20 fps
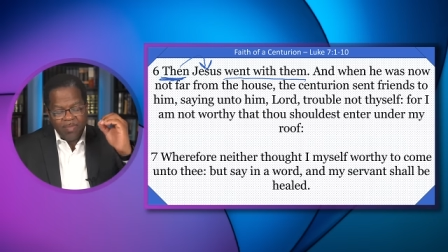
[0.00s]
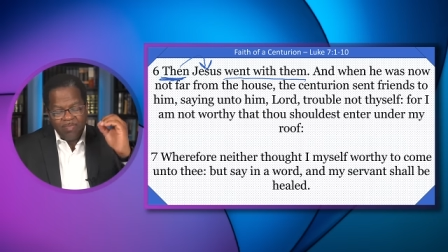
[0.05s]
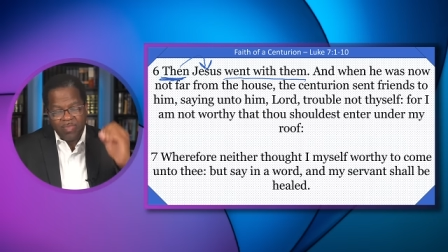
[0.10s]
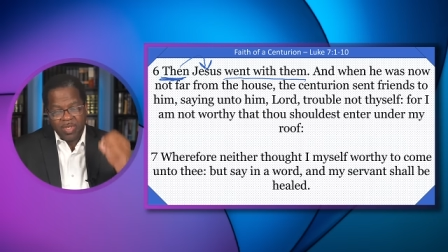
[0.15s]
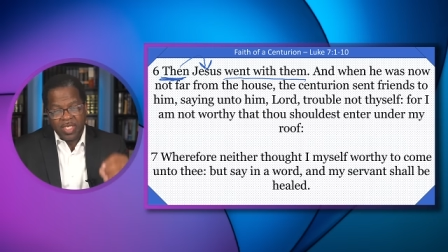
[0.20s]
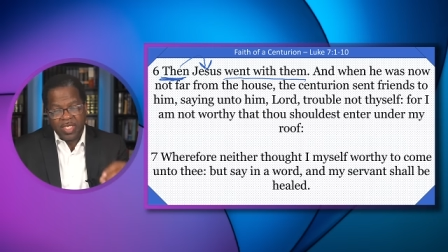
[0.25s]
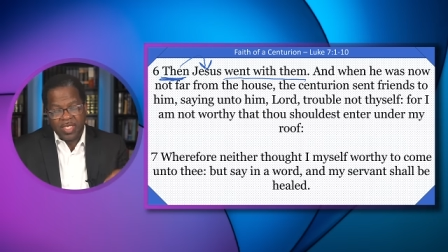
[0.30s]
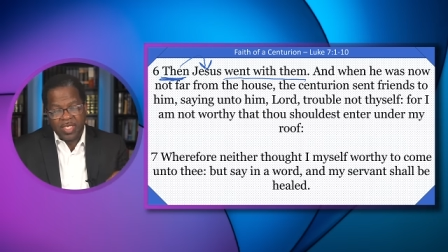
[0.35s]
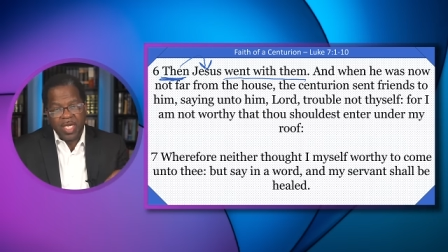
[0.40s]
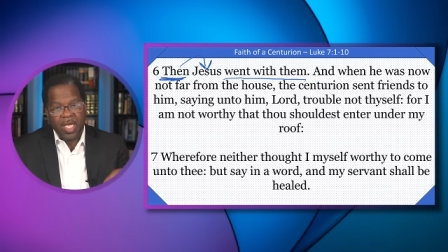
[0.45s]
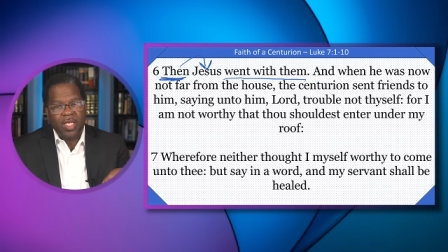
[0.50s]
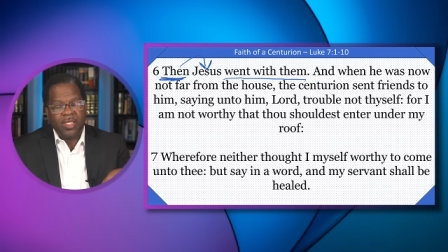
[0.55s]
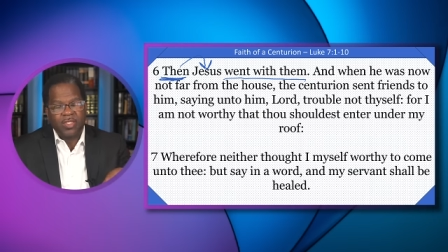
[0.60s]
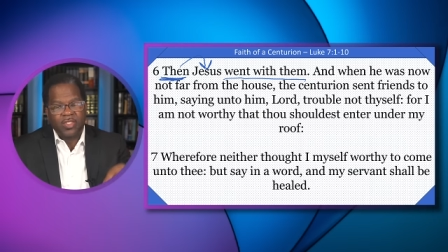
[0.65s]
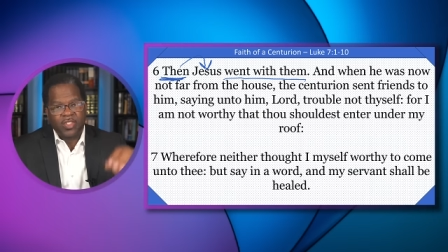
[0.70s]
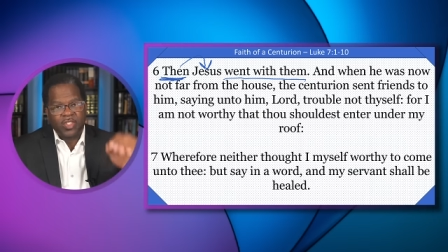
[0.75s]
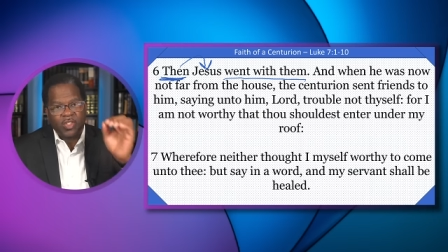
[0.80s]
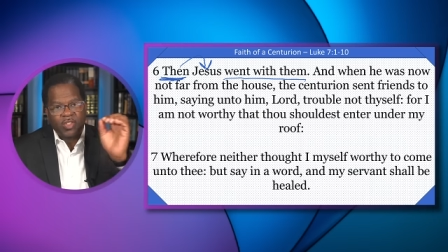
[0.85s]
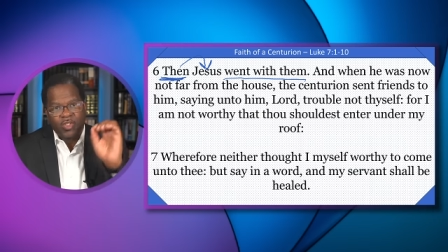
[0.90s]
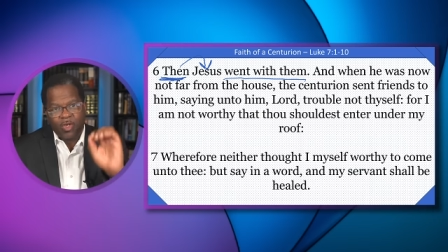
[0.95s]
and
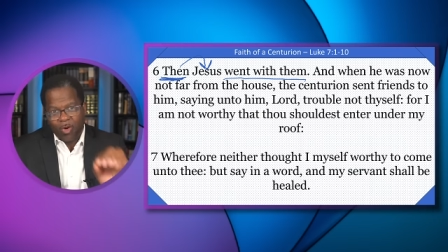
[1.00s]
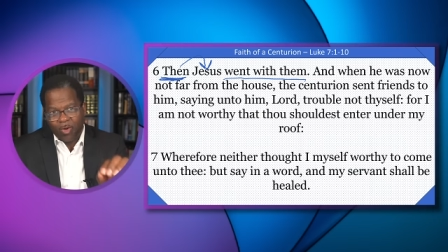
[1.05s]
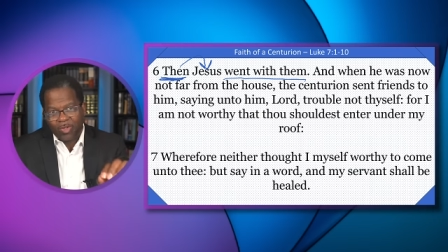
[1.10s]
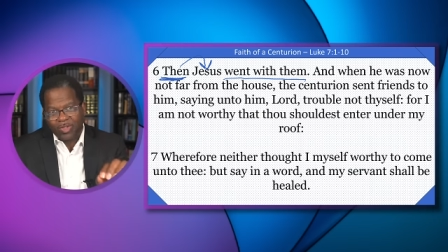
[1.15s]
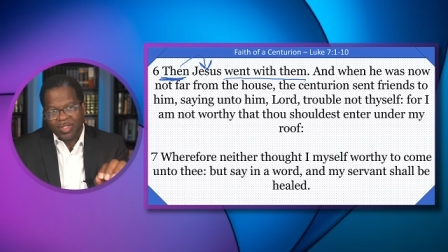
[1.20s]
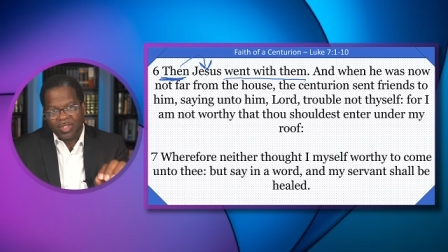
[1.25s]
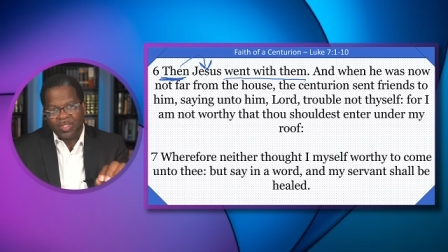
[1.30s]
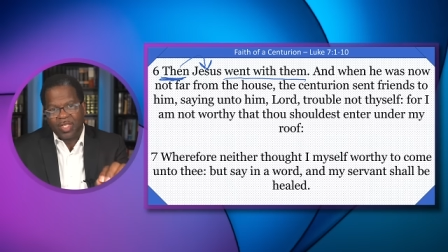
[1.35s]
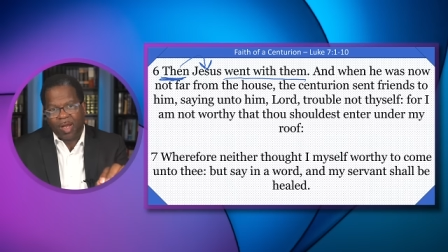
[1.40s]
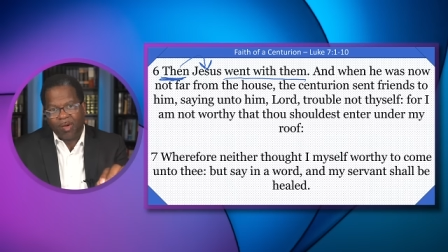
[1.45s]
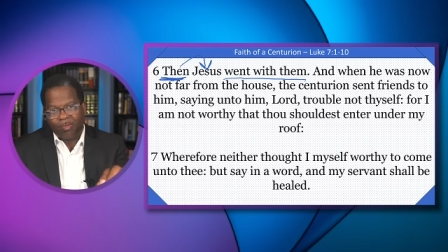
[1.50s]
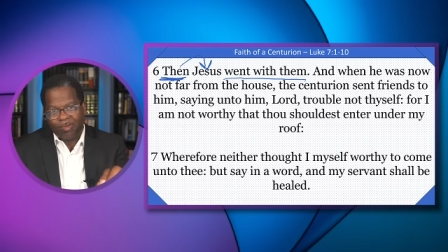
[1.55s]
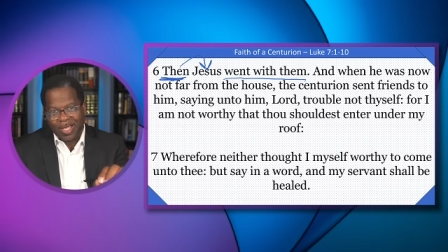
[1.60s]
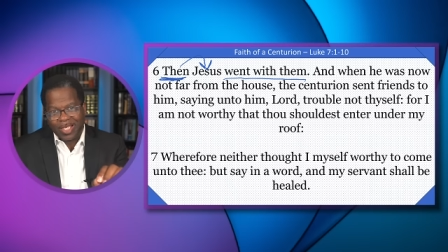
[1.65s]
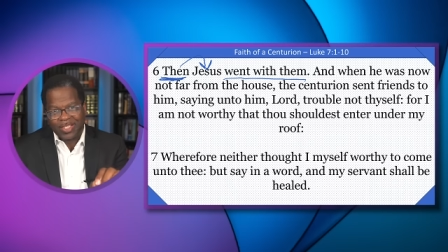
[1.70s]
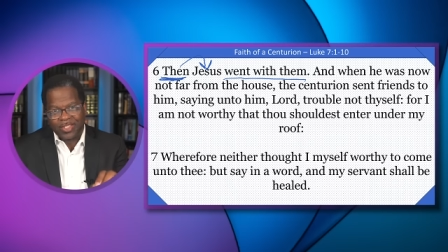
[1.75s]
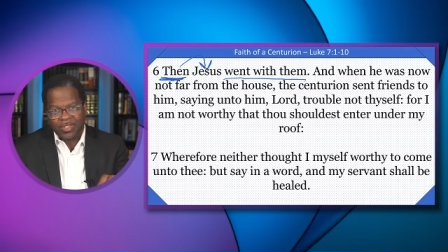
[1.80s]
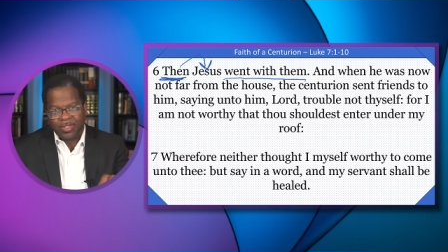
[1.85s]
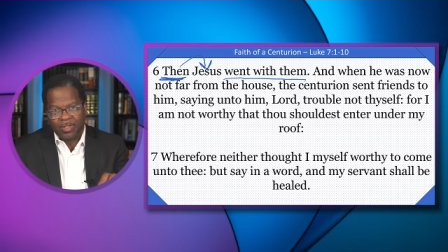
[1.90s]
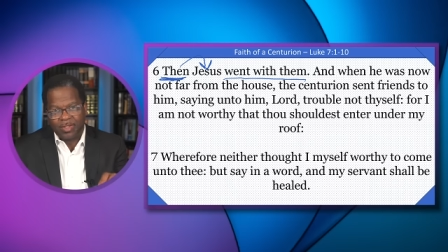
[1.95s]
begins to go in the
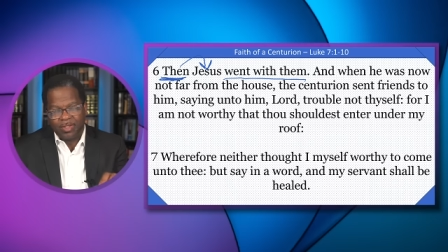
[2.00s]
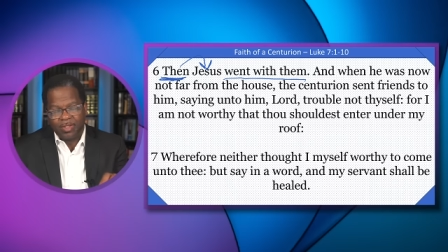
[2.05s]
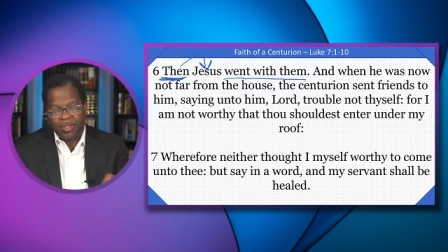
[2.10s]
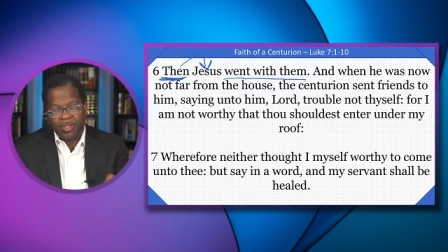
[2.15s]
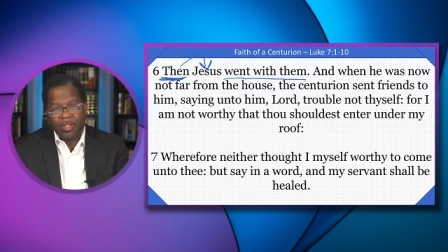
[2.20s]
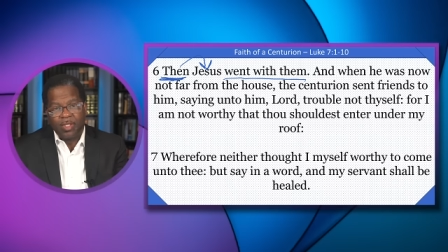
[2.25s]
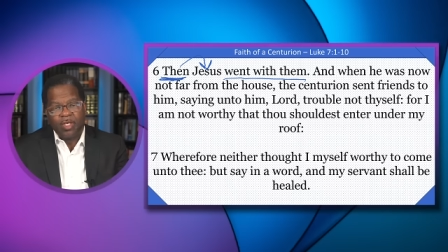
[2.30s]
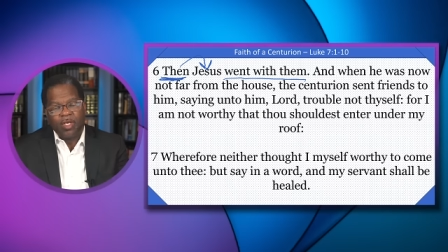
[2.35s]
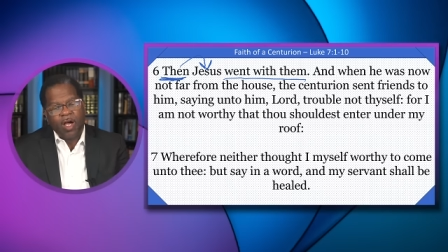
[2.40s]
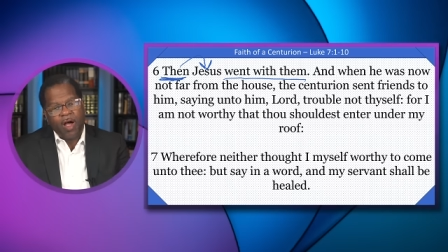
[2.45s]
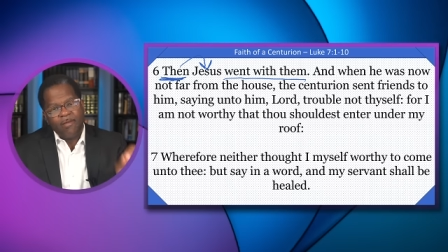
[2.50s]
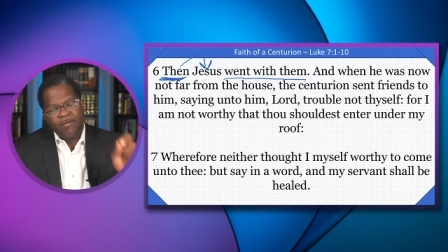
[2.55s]
direction